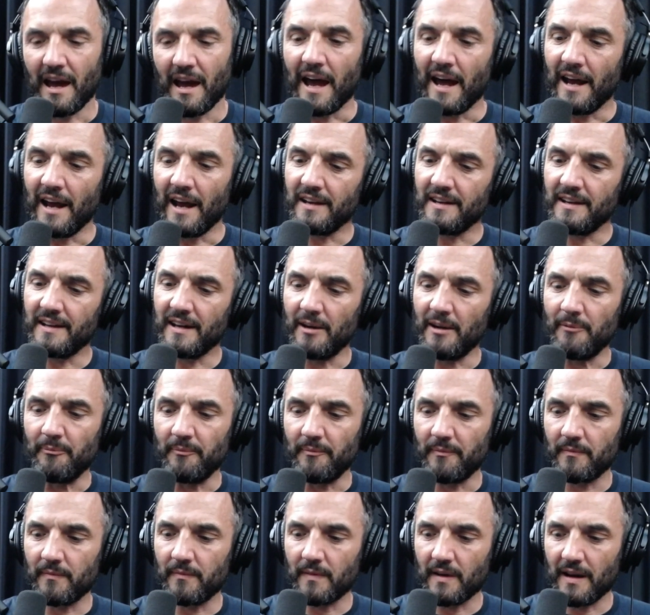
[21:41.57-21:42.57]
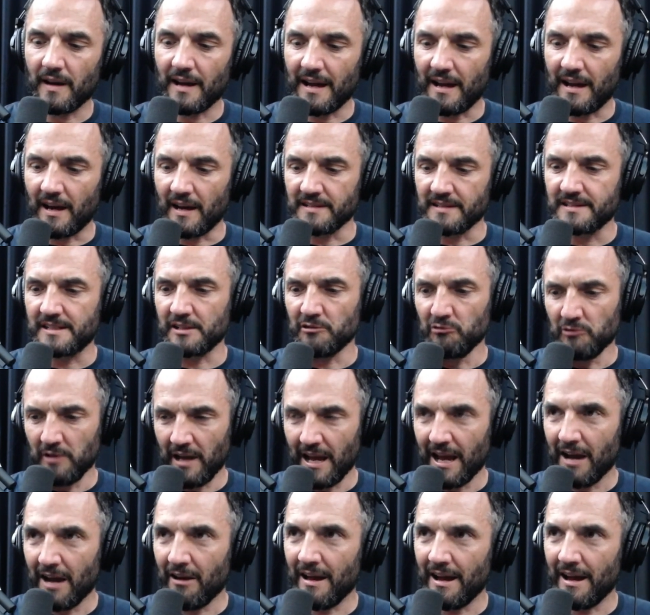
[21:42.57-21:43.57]
And until
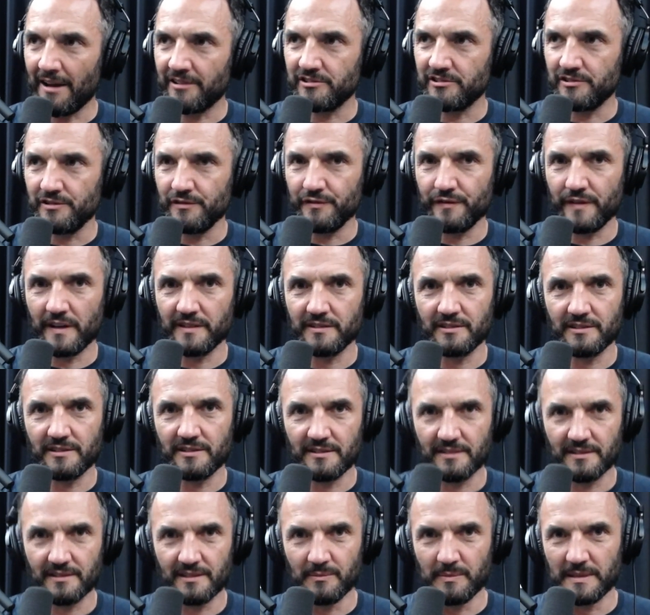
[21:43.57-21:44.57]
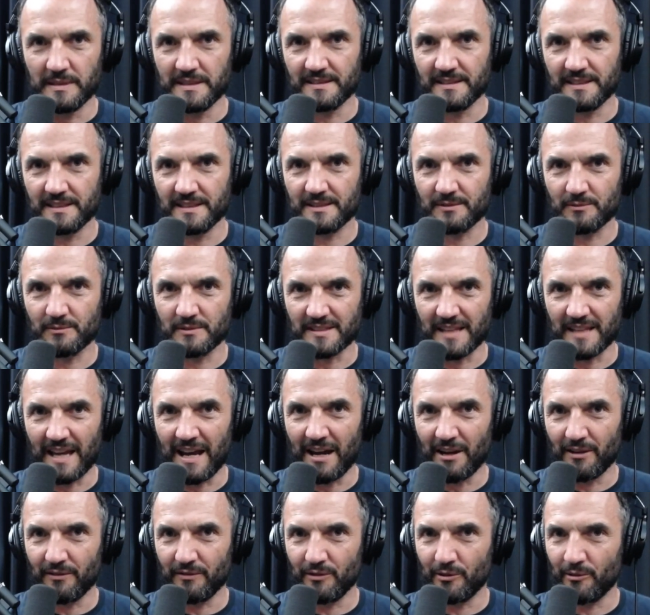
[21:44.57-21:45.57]
now, how did you fund the business? Was it
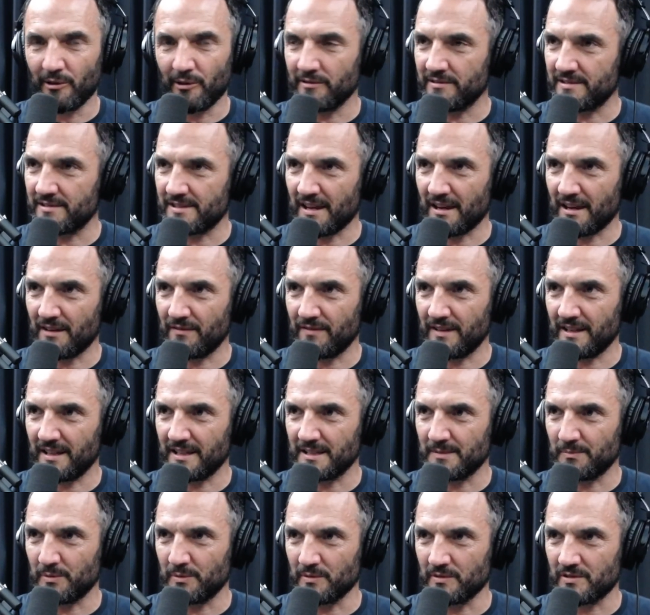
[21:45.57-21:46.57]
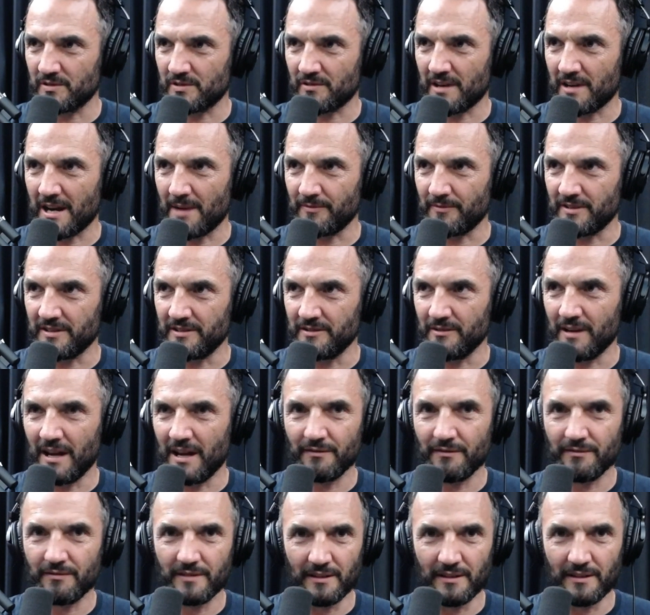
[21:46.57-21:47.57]
out of your own savings, bootstrap? Did you
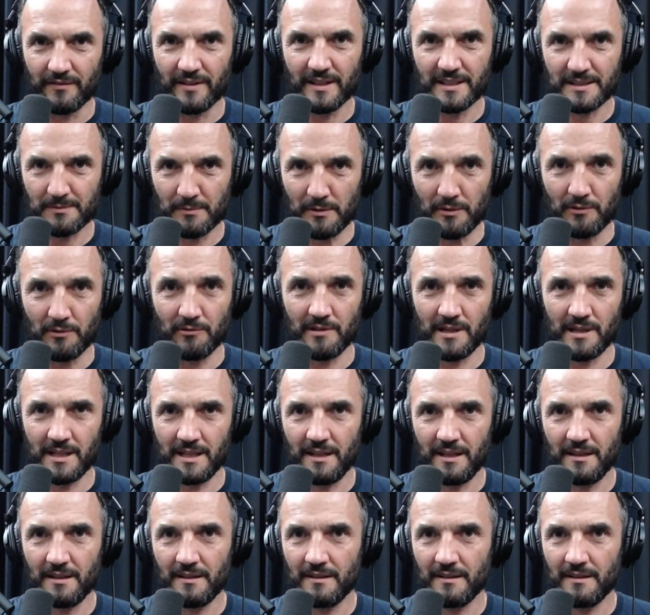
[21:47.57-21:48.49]
have investment already?